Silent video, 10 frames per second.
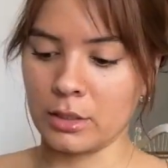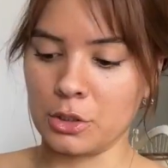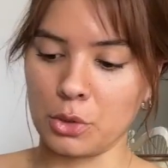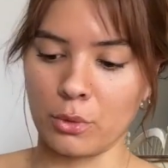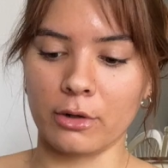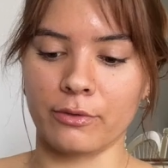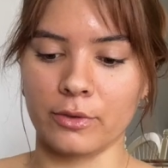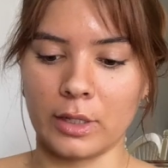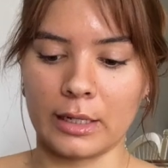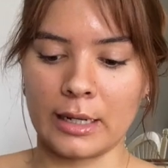a dork for
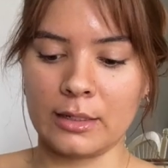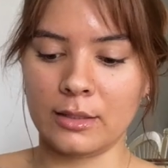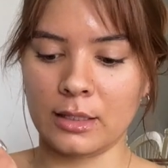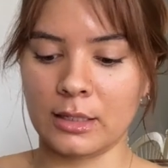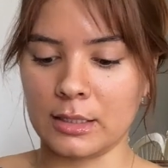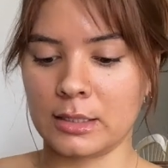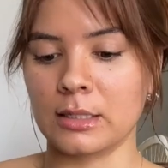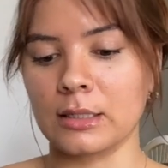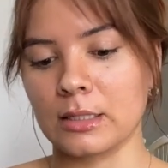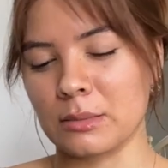like anything that I
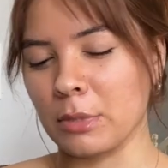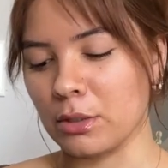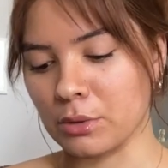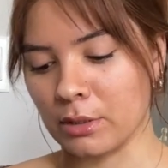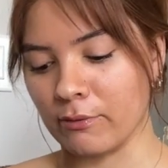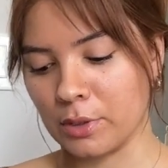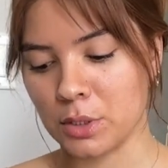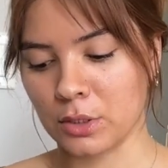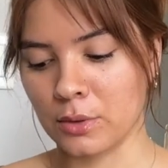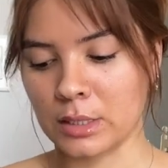see that is made using
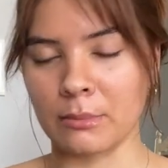viscose.